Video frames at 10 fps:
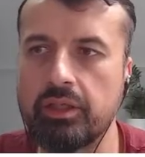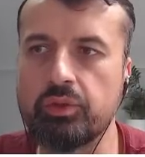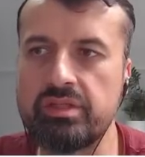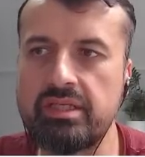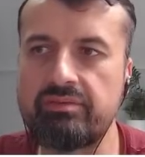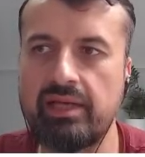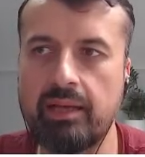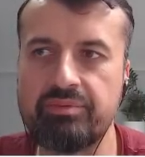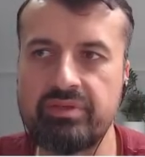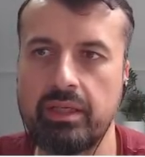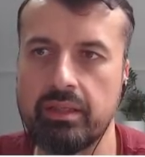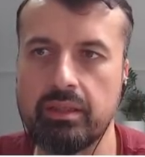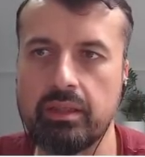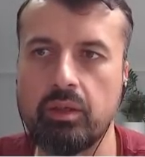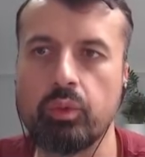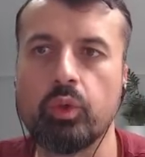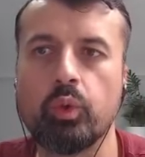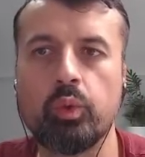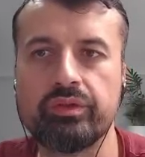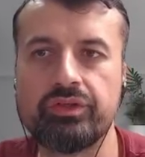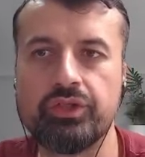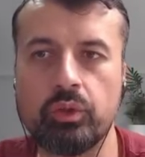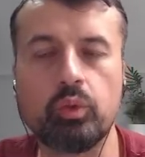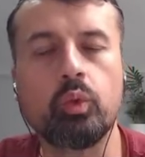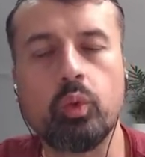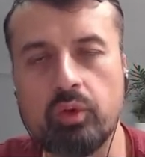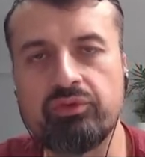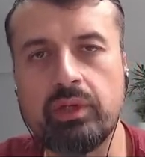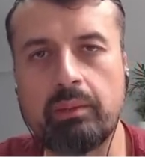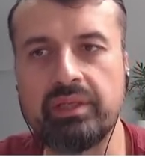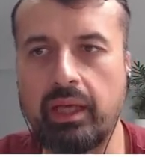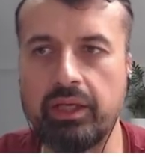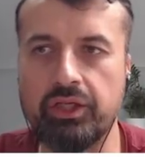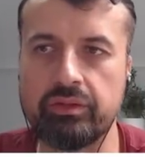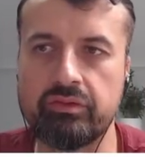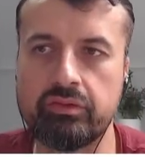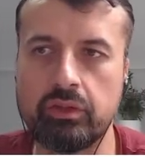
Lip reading: your TV apps here will always show all of your applications.